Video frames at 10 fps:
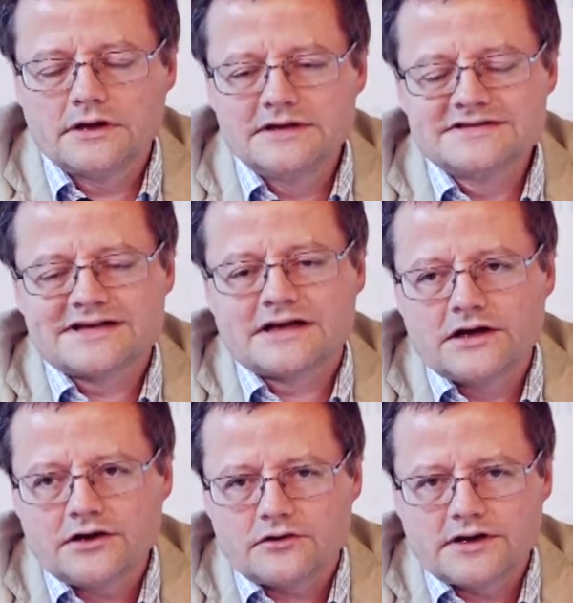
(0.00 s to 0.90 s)
is
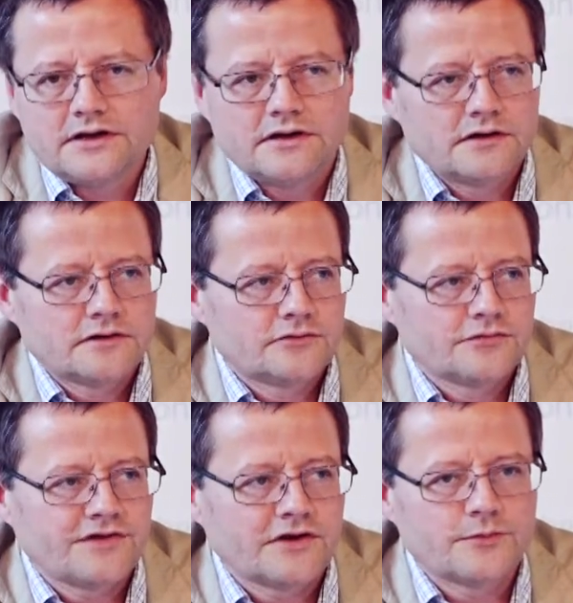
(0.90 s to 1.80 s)
clearly
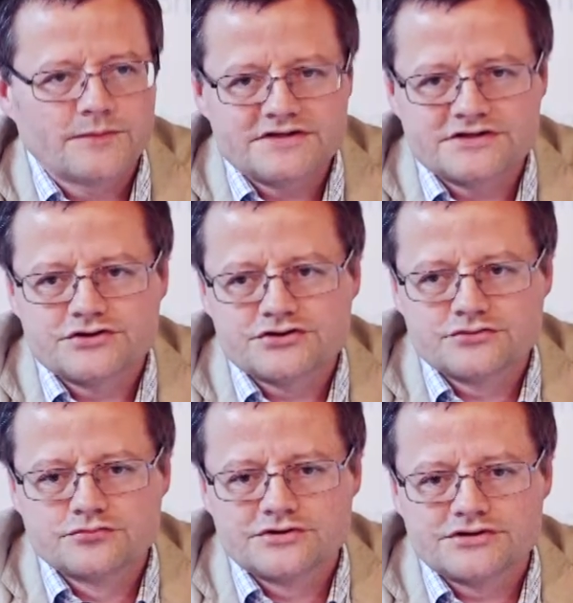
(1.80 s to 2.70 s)
to send a
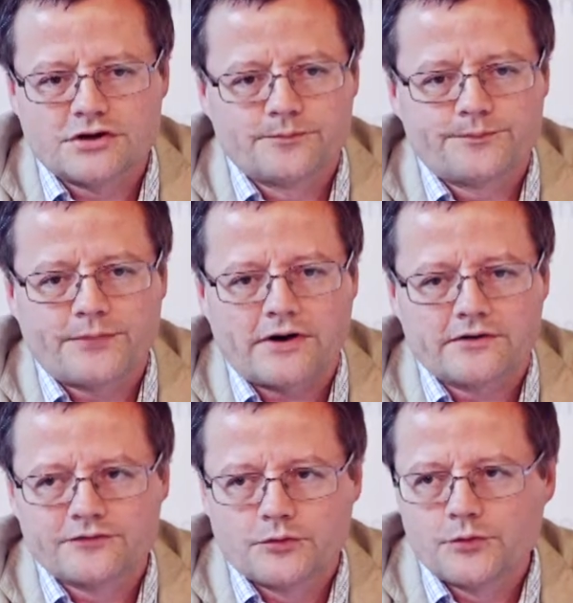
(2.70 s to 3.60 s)
message to some
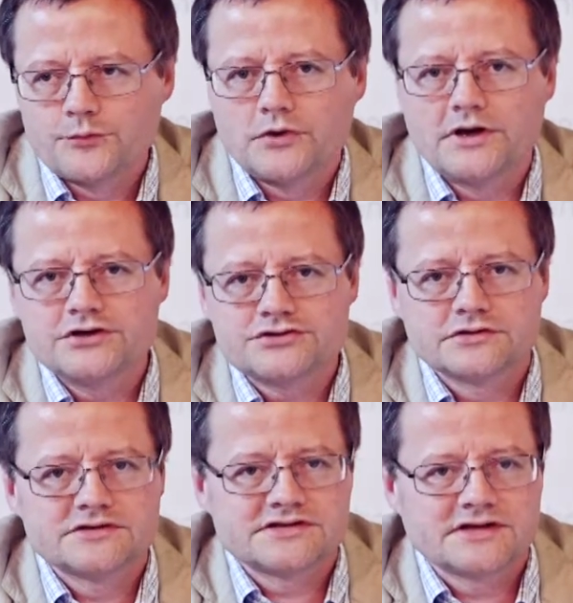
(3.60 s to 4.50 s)
part of the
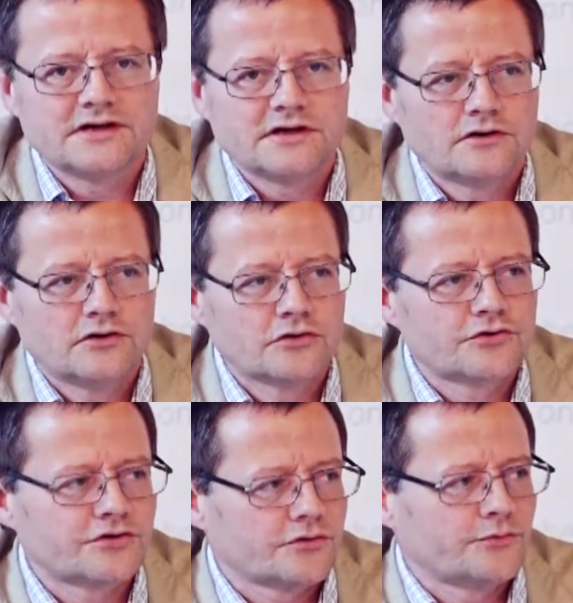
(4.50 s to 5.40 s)
population saying,
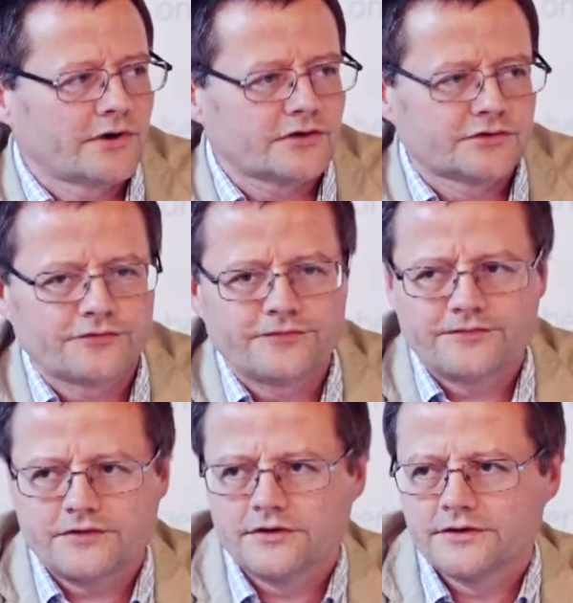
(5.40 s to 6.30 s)
look, we are
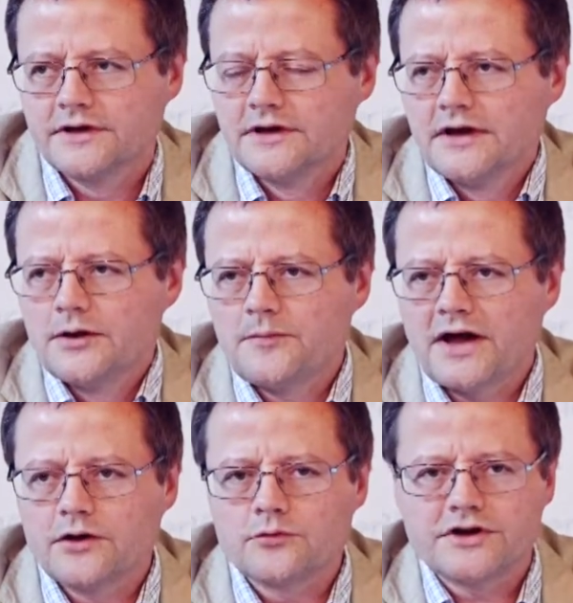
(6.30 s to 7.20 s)
tough on
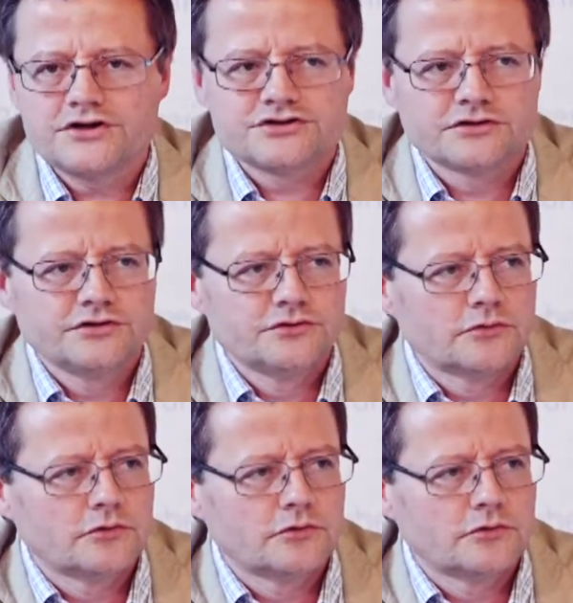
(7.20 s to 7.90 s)
migration,